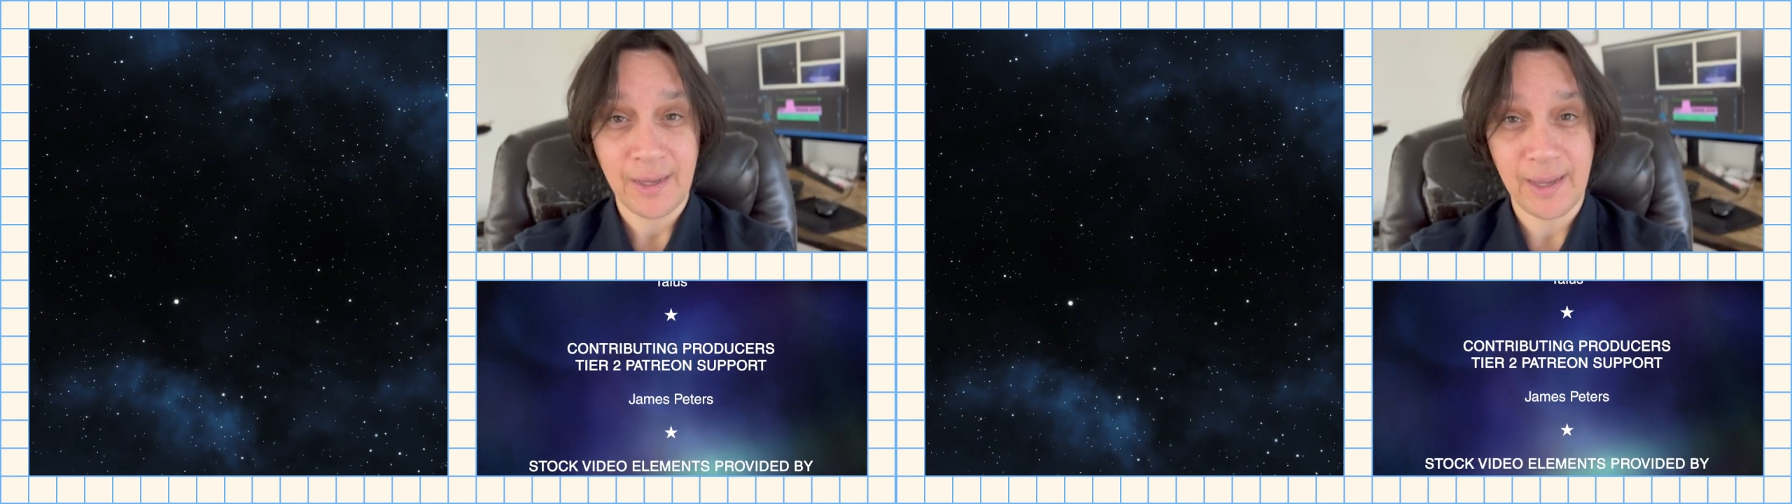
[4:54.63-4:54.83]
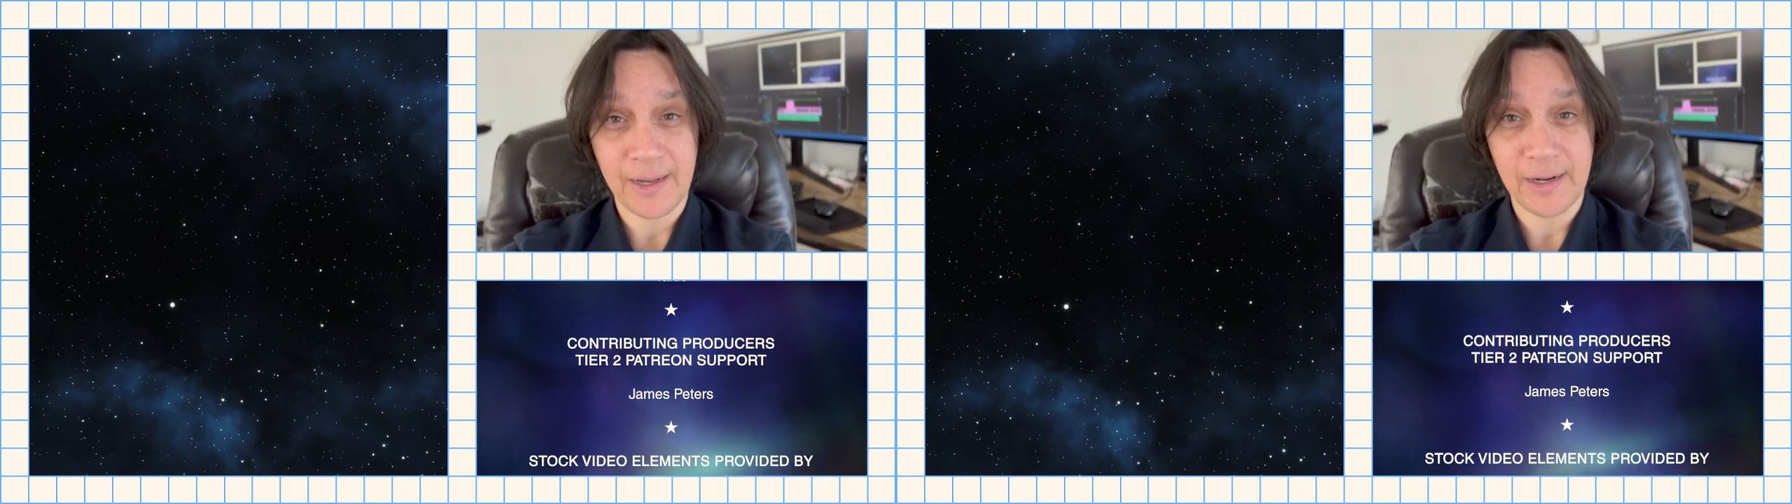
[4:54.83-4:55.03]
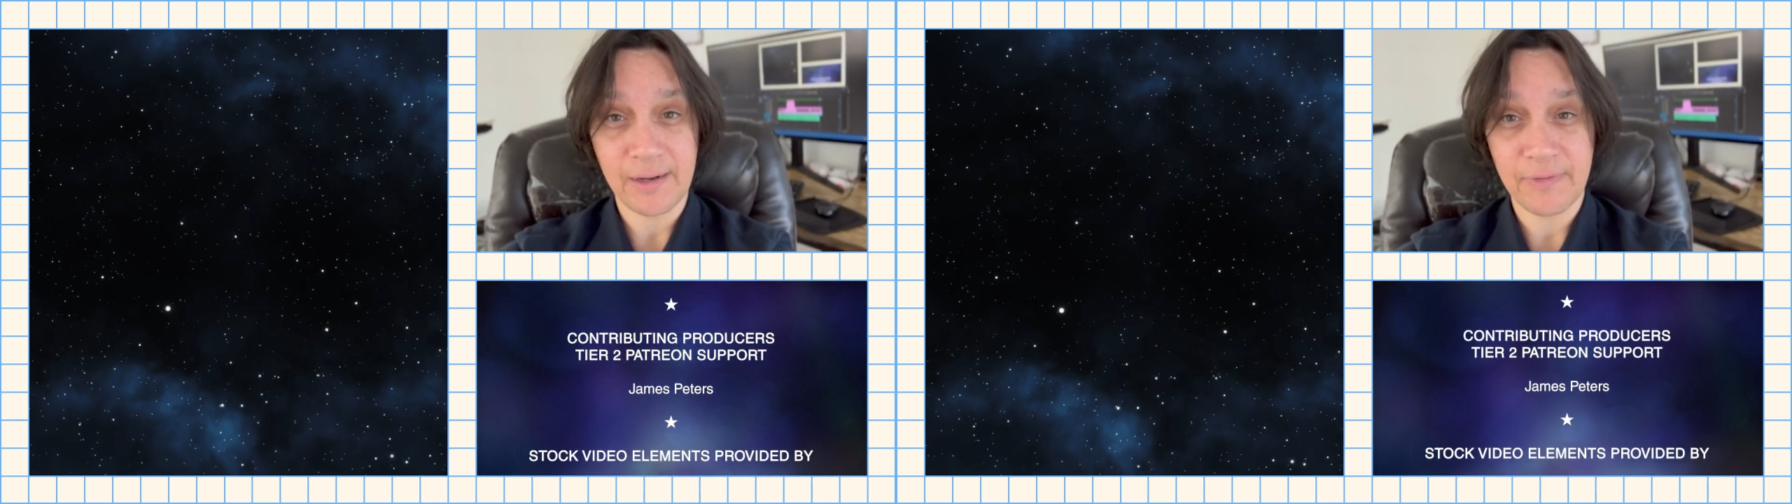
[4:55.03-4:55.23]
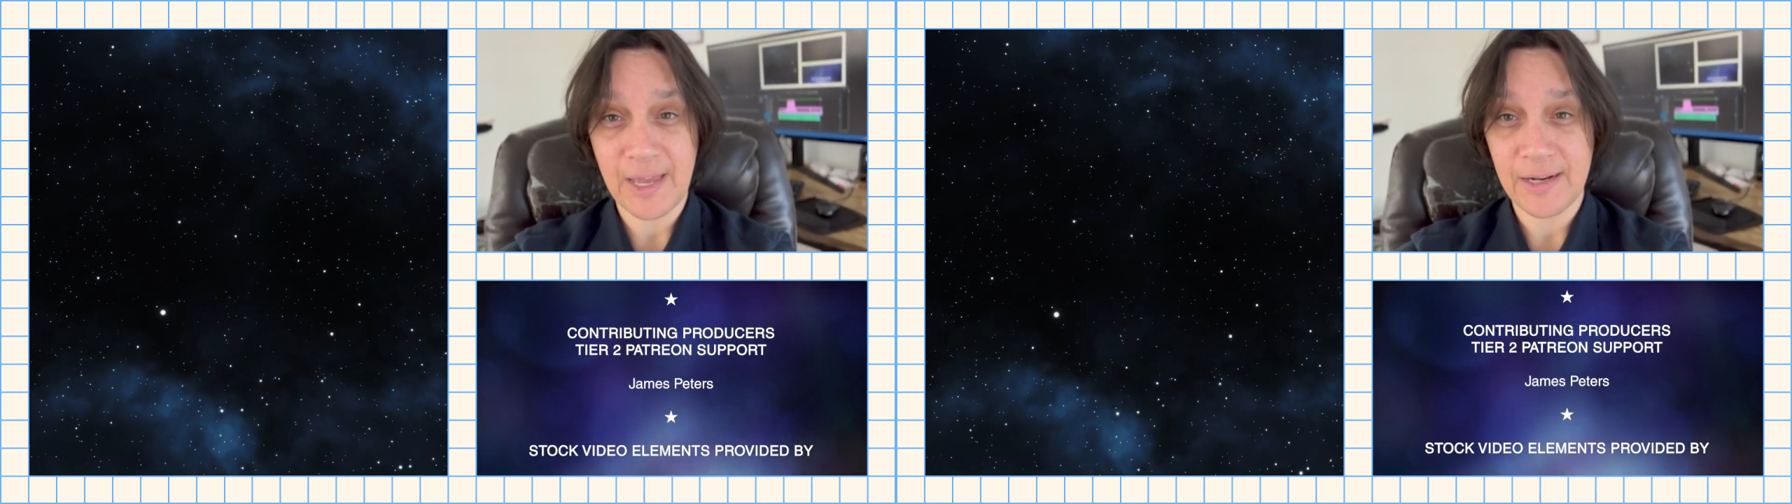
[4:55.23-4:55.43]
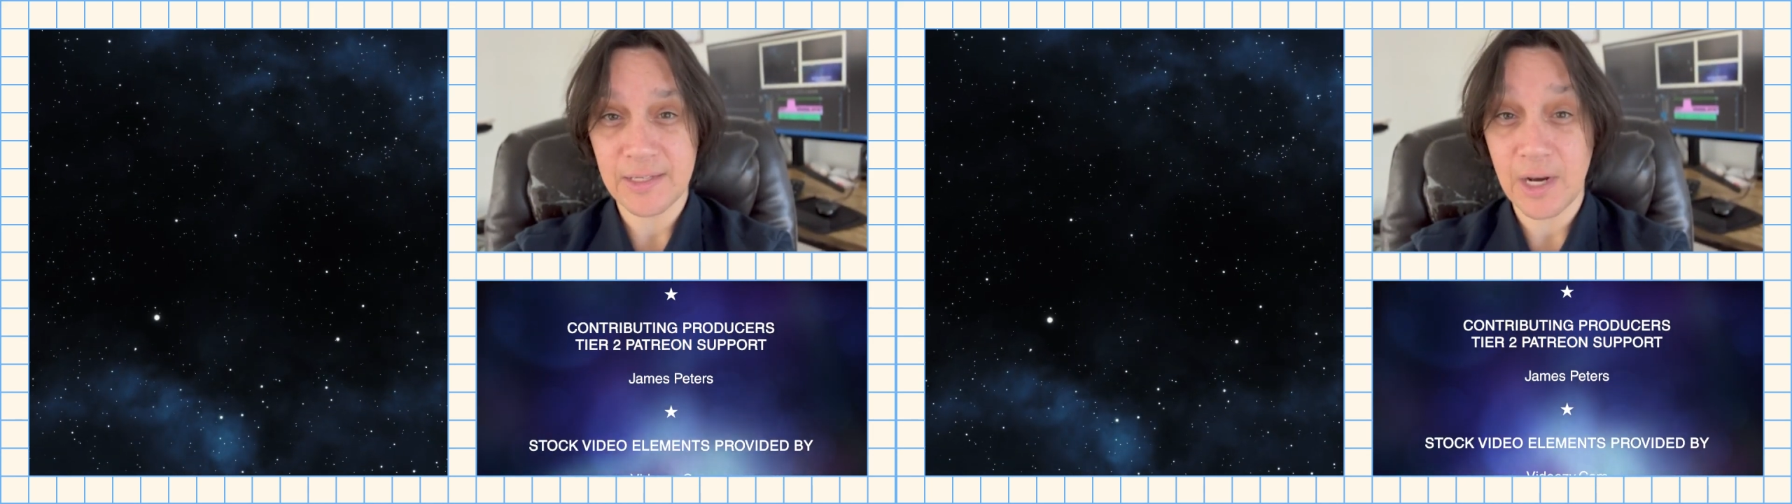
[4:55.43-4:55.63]
And if
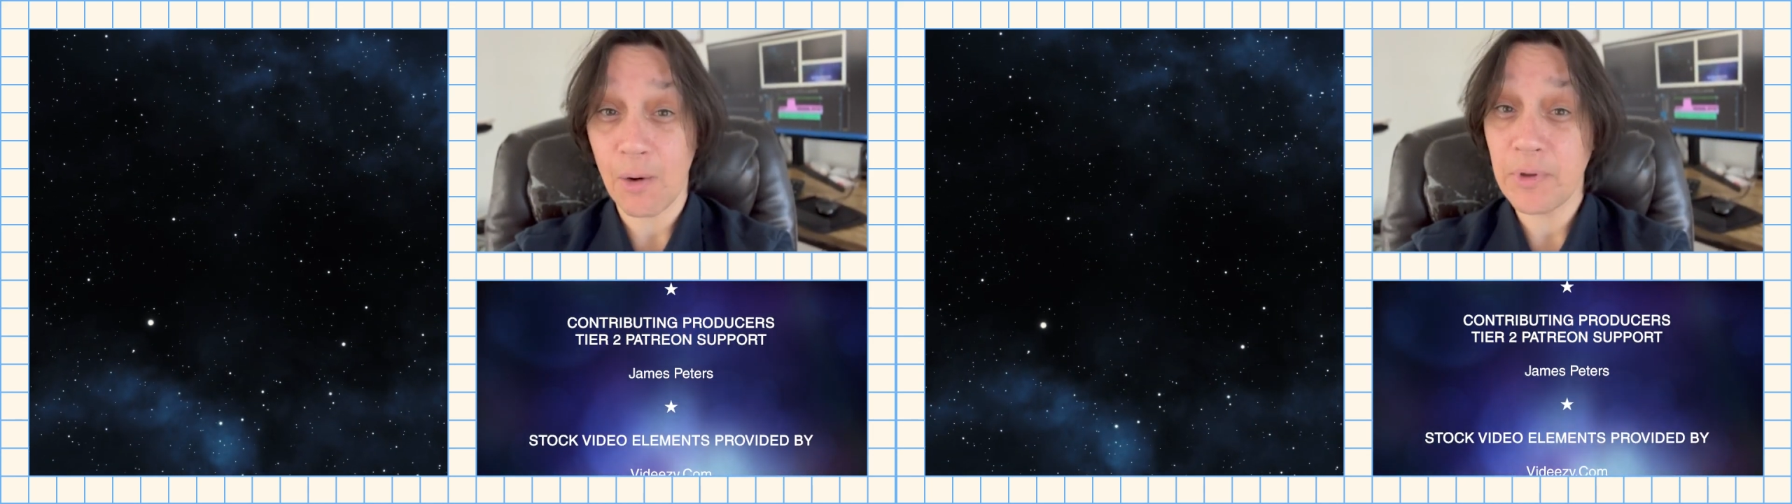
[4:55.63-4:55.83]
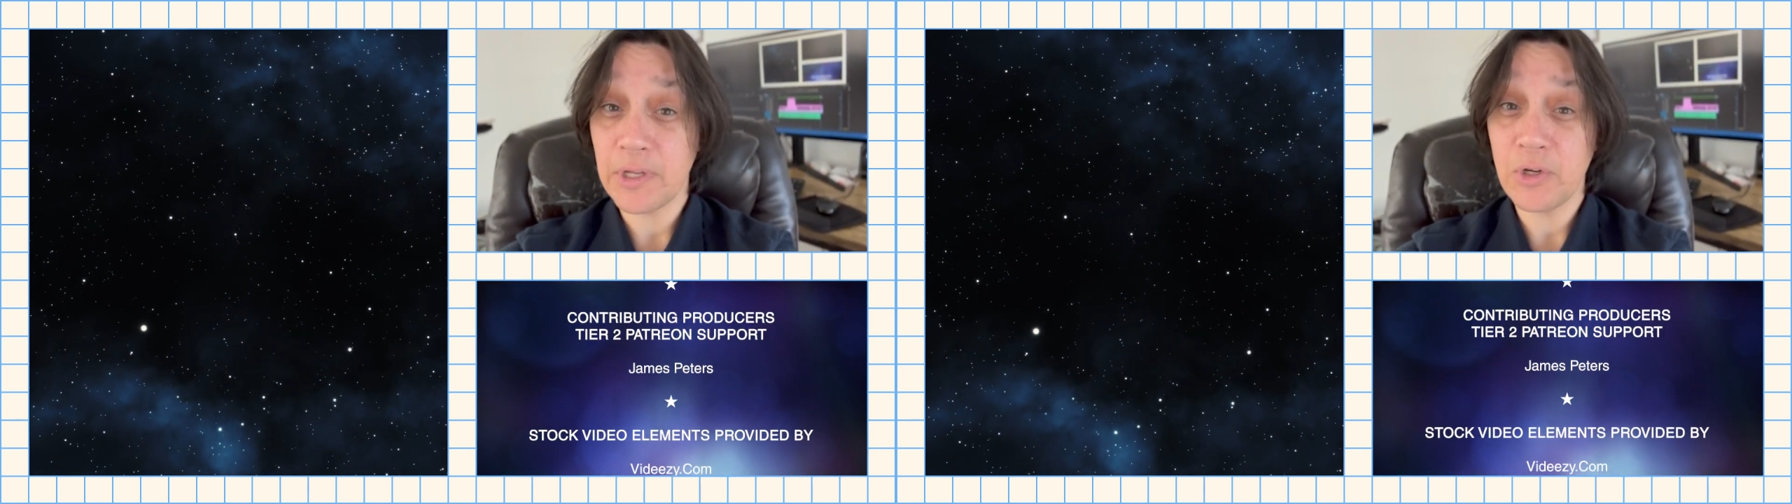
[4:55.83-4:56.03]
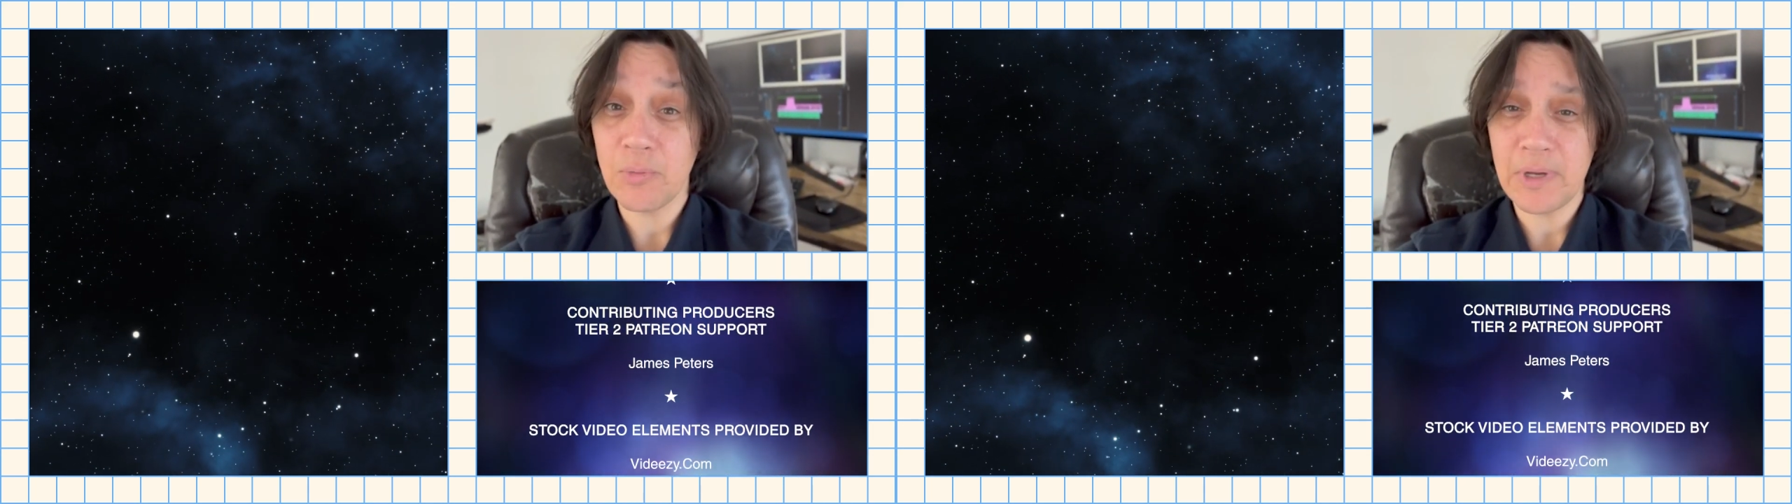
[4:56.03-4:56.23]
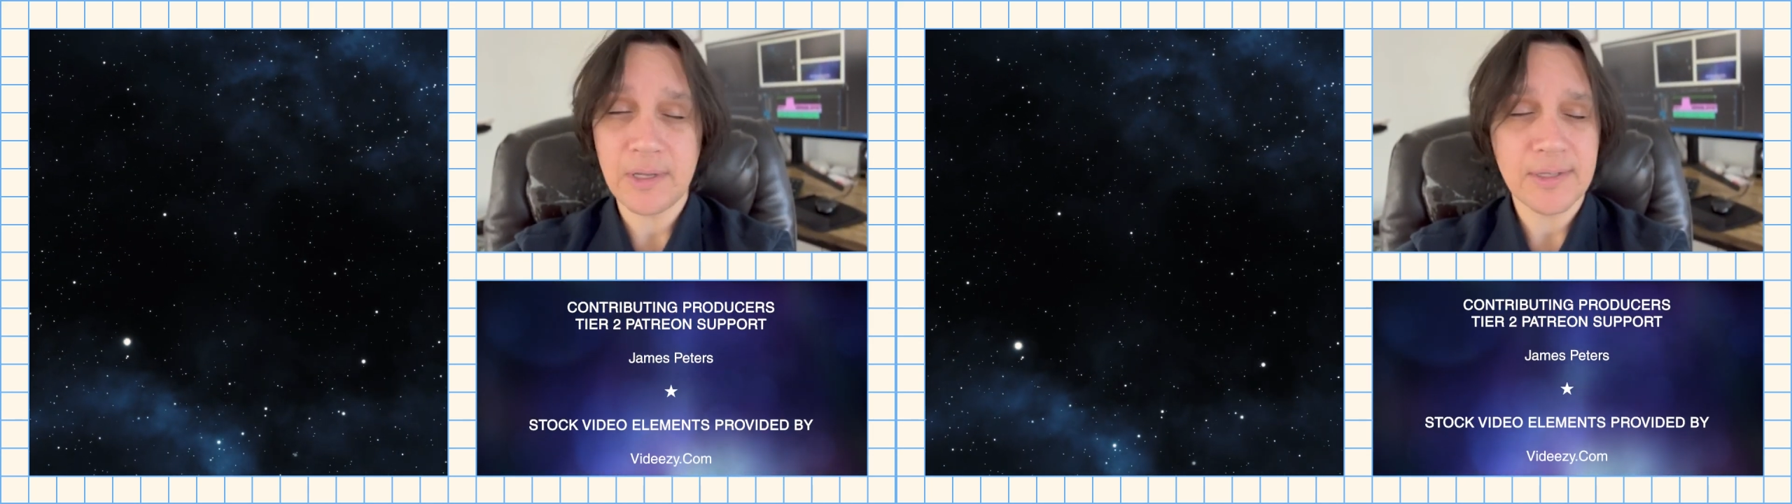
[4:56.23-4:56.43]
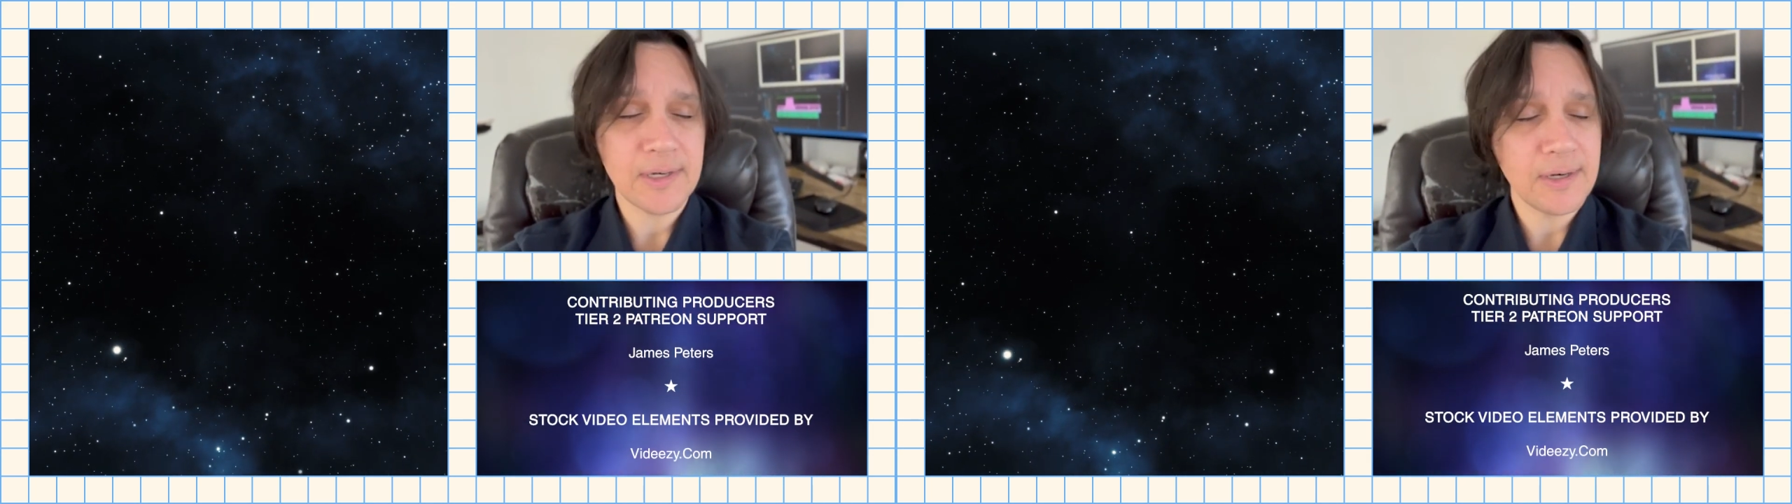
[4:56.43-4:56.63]
that is not within your means,